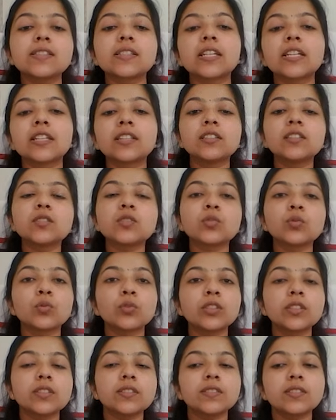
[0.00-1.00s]
scale
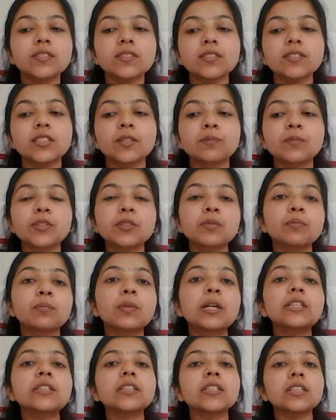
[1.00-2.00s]
solar systems.
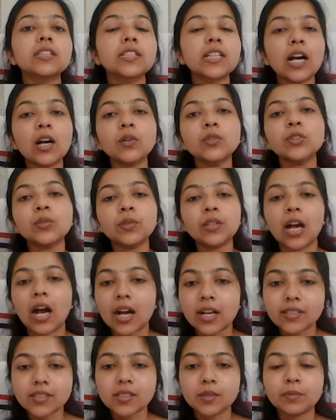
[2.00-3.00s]
But now you will
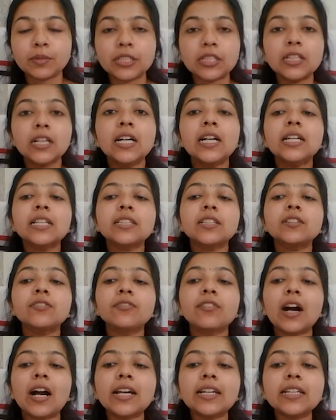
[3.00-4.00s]
ask me that
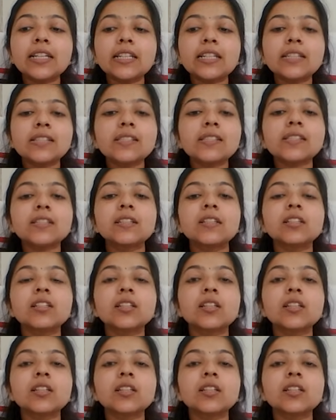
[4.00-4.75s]
why is